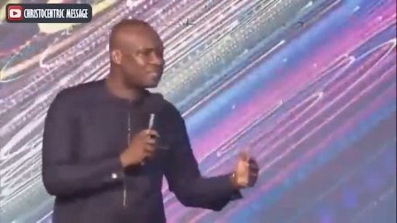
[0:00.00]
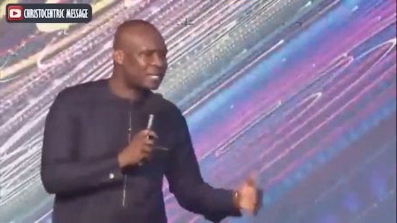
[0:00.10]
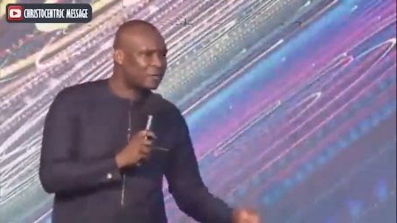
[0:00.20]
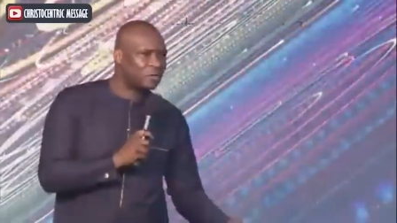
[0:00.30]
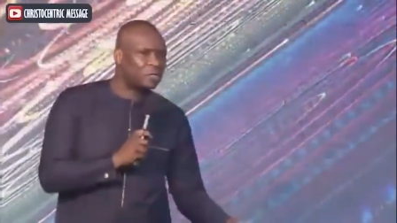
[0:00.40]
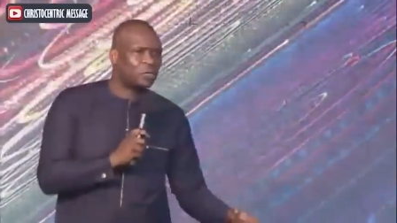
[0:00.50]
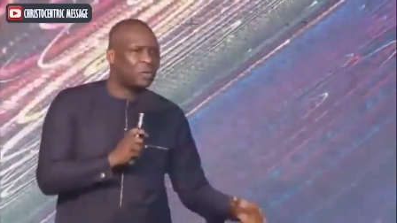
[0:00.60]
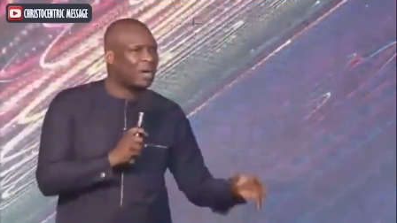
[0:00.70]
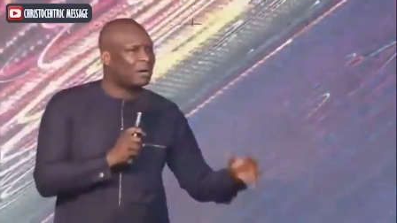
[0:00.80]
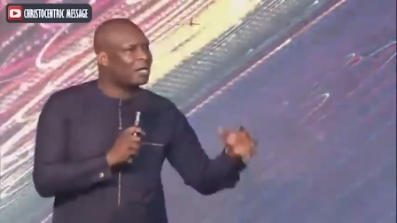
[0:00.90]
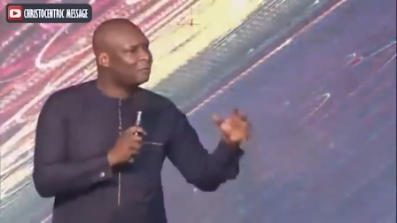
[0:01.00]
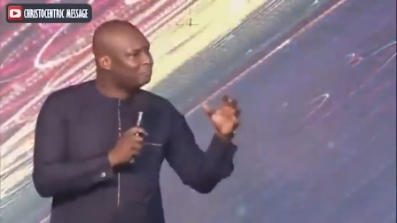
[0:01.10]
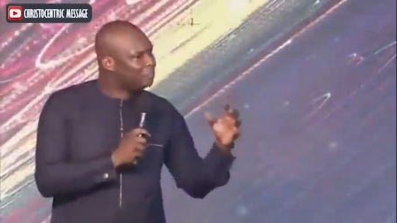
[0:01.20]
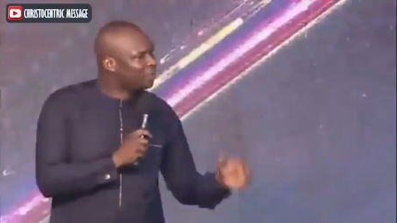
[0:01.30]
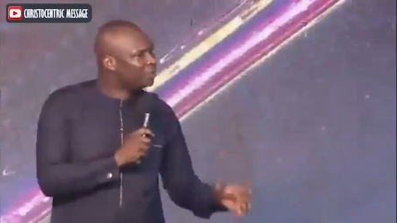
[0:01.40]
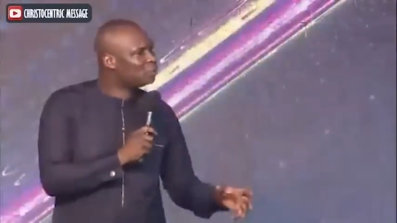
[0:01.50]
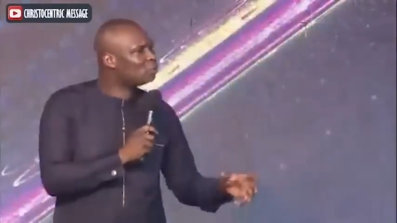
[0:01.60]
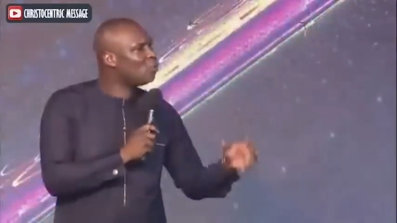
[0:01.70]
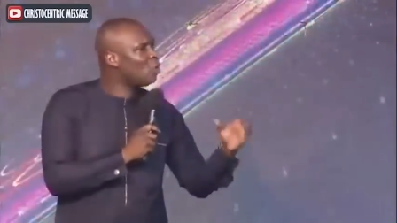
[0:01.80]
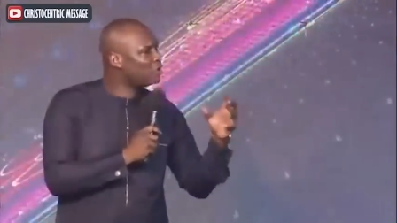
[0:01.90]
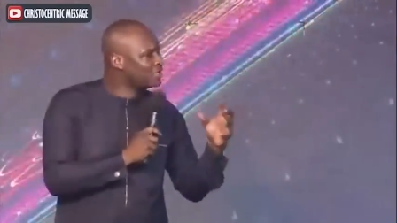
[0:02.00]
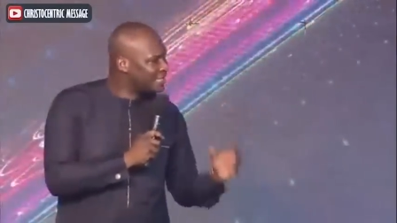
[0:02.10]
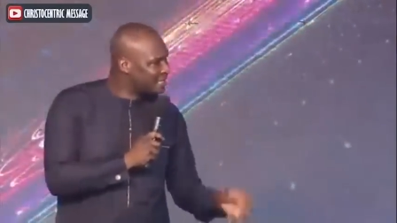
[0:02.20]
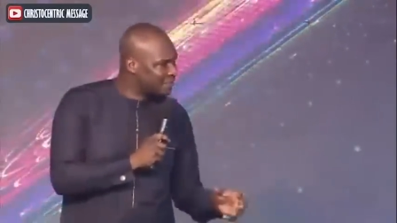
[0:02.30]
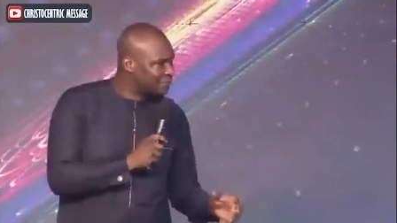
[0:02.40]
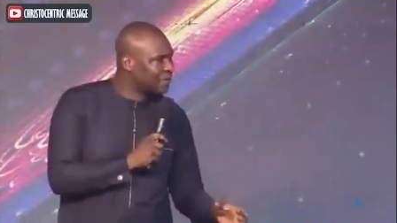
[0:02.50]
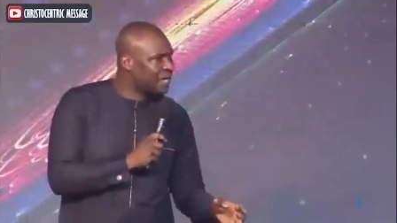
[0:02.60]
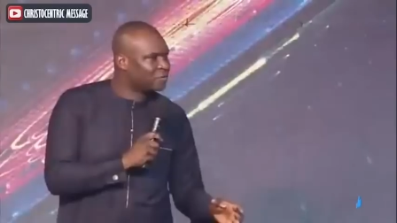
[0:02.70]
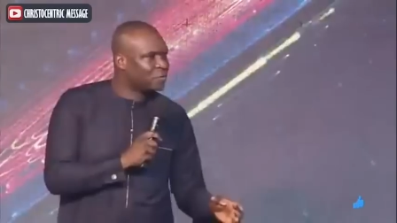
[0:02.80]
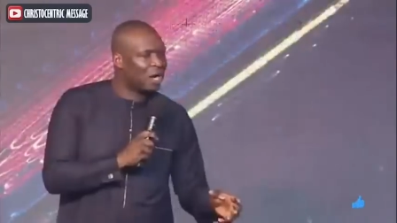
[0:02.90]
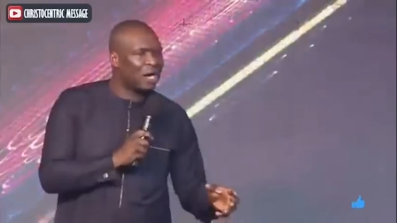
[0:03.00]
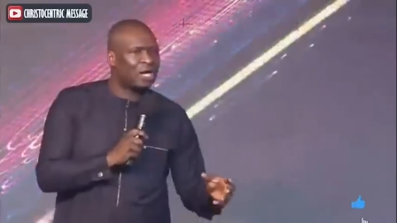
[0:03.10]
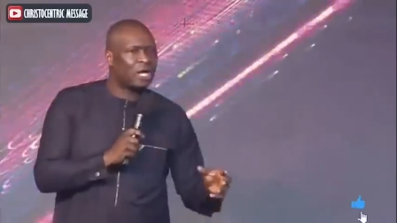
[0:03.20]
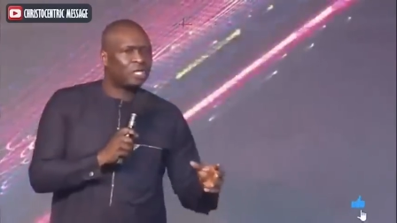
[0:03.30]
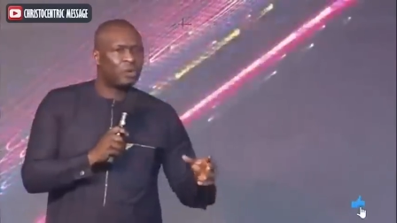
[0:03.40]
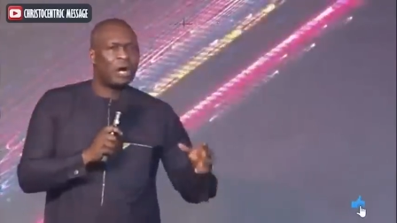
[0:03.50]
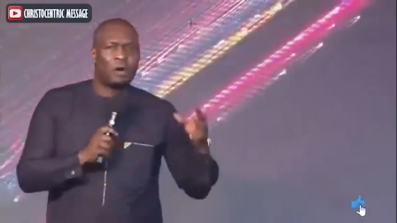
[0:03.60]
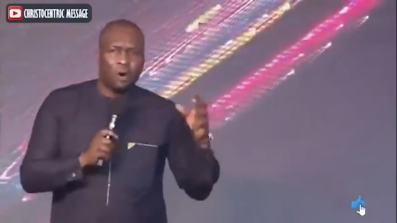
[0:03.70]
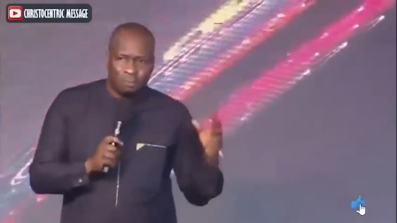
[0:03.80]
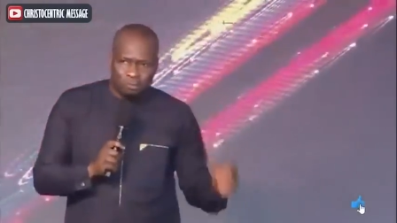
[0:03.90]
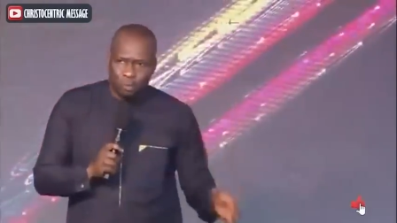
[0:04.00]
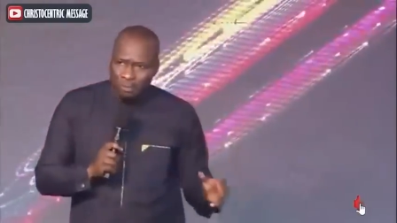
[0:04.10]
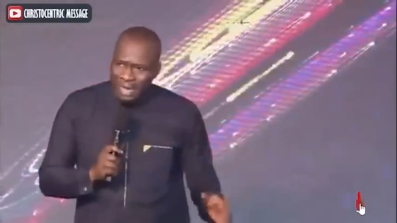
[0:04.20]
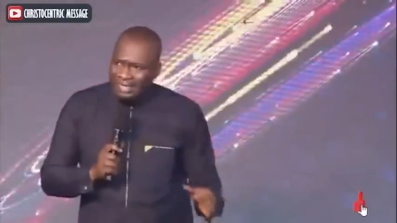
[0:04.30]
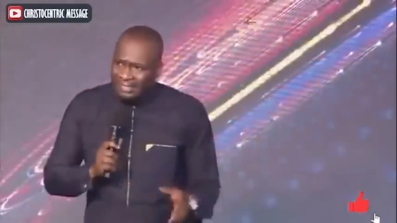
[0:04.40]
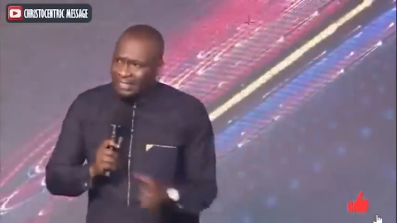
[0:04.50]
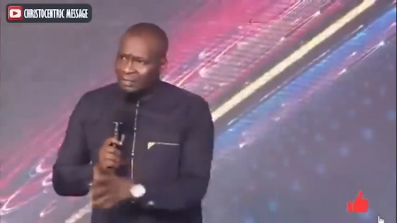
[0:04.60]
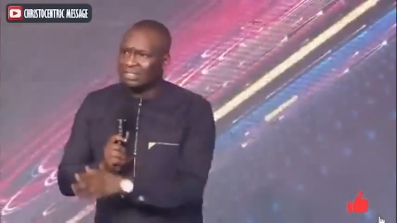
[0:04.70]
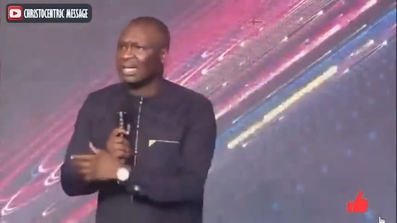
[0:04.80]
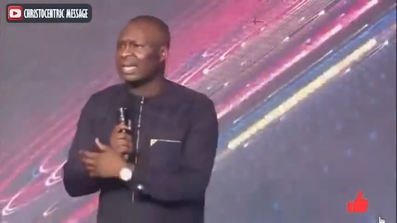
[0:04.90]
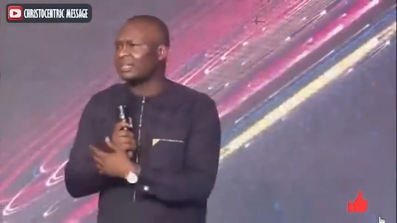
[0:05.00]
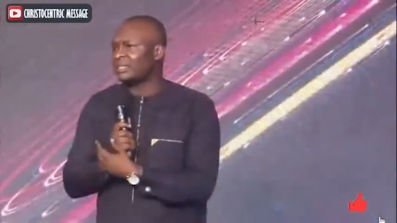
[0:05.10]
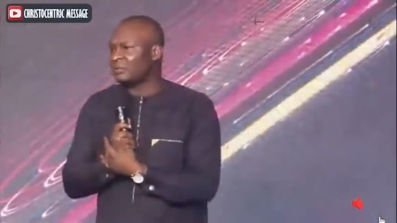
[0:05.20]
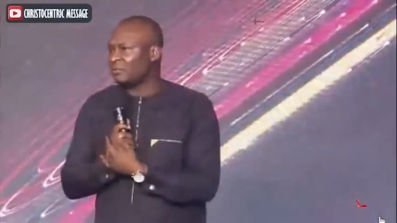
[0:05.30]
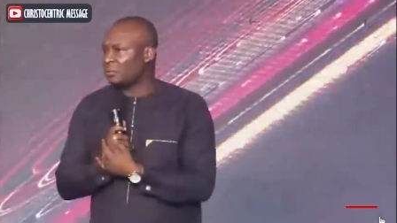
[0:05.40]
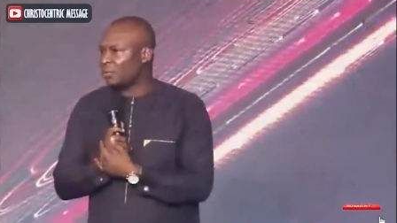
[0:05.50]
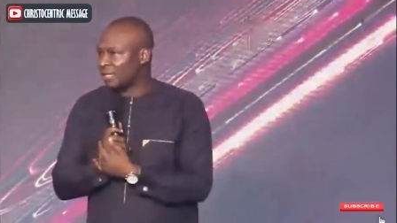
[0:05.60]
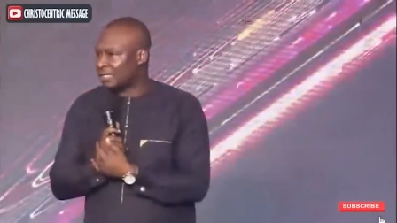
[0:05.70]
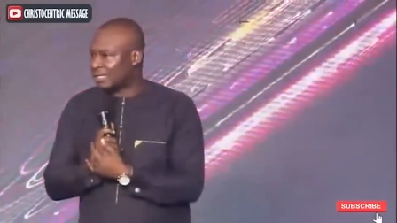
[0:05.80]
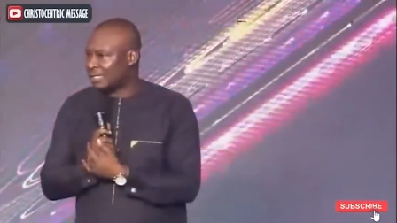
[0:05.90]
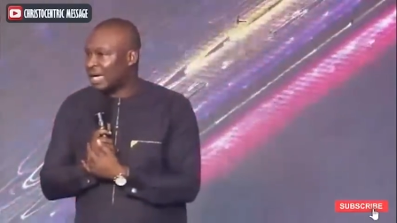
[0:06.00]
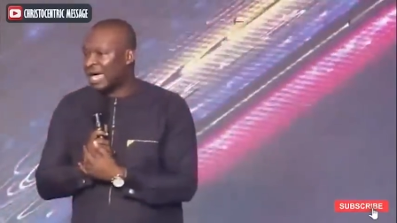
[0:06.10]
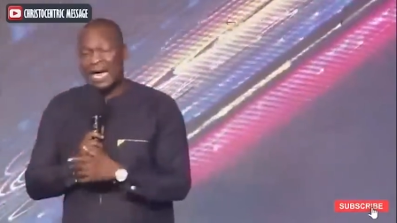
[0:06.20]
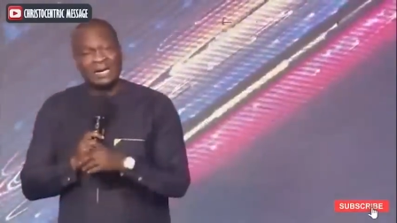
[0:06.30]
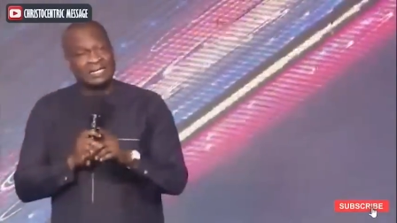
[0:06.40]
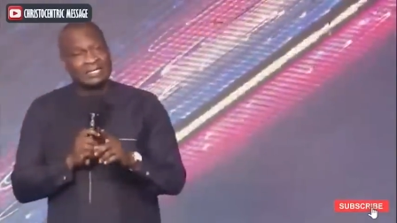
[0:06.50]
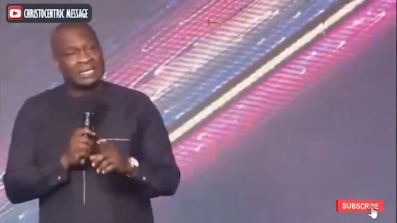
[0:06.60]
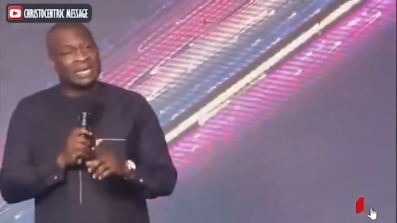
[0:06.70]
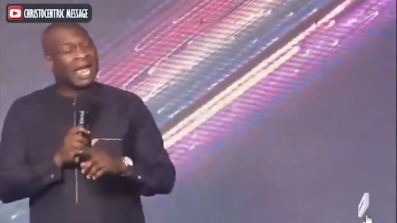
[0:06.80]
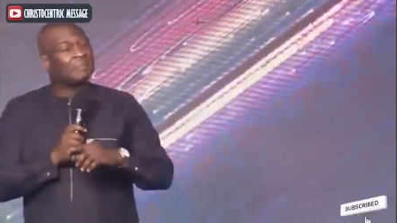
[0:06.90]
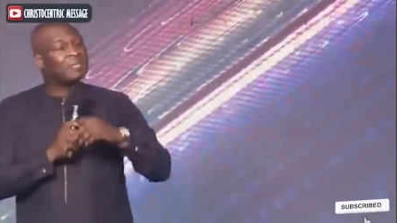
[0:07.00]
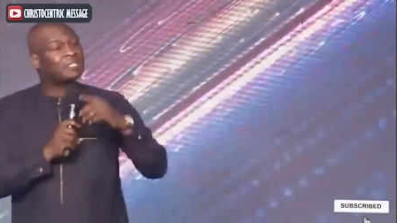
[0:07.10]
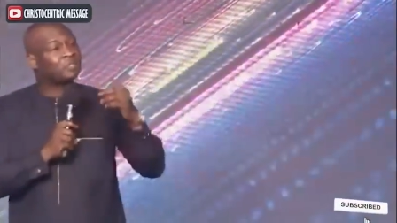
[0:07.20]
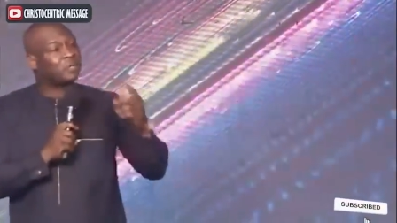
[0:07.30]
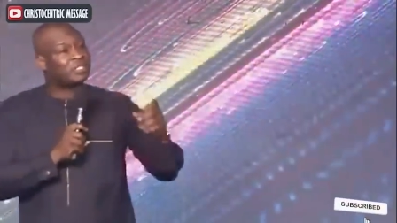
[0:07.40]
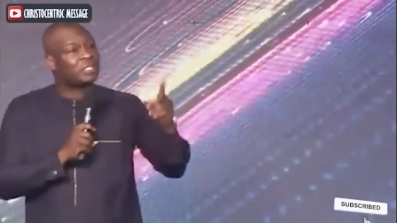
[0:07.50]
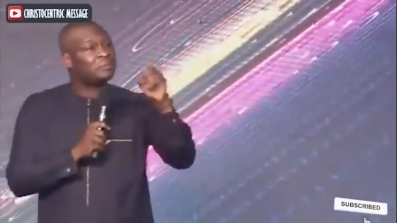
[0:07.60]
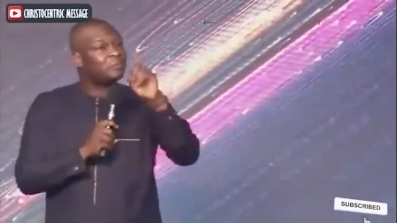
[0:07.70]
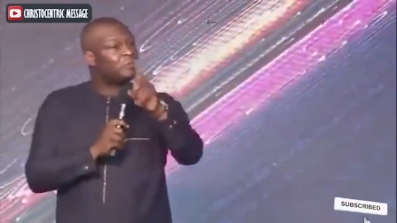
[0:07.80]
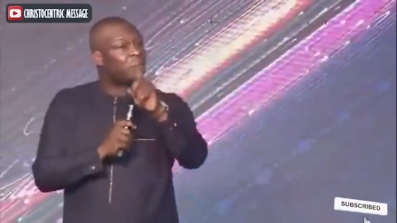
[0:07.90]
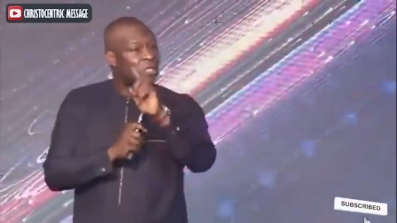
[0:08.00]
said look you are being too undignified you are you are compromising on the ethics of royalty and he said i'm rejoicing before